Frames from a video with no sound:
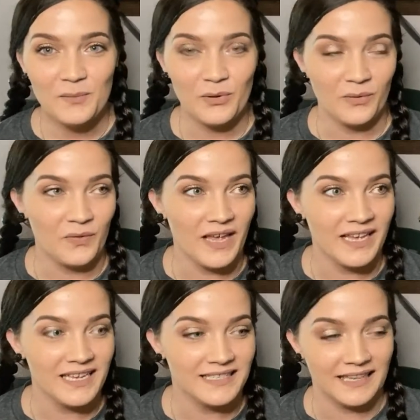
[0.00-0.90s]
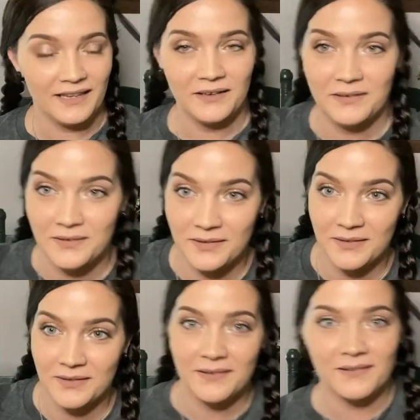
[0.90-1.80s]
Poor thing. He's like,
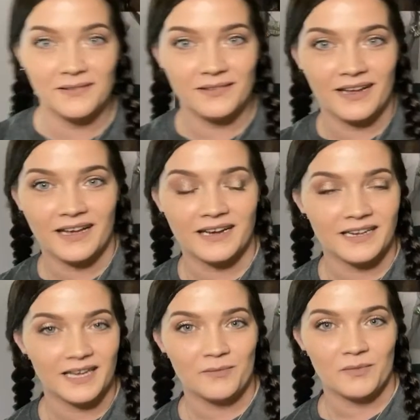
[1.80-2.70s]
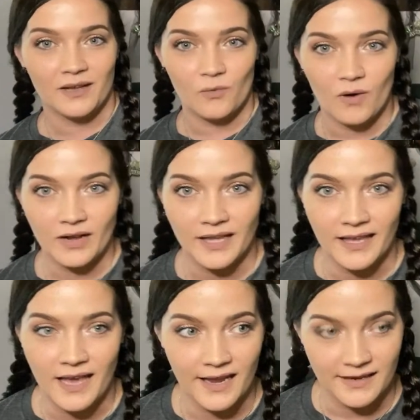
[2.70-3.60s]
I gotta get him like a walking
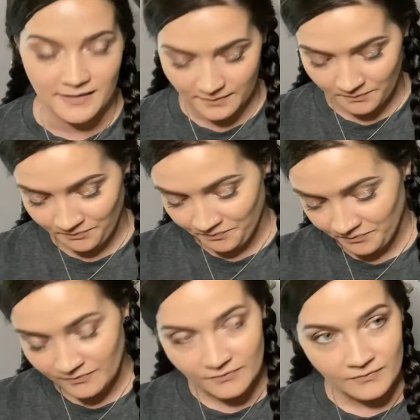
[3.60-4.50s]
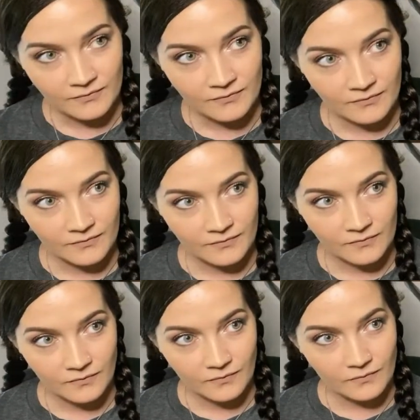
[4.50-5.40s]
cane. What'd you do with that pillow?
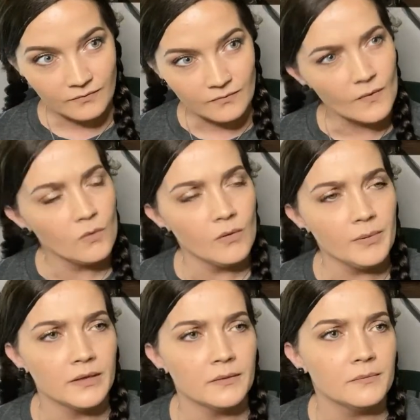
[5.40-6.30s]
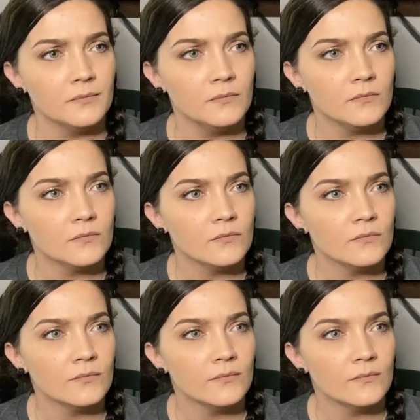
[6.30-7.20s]
What pillow? My
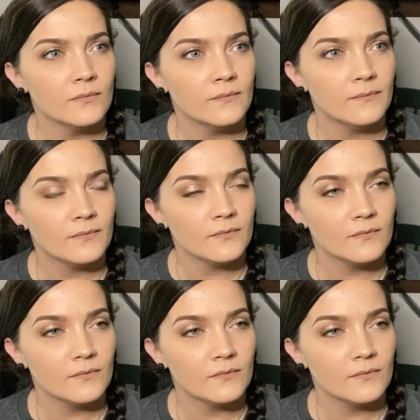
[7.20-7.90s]
brown one.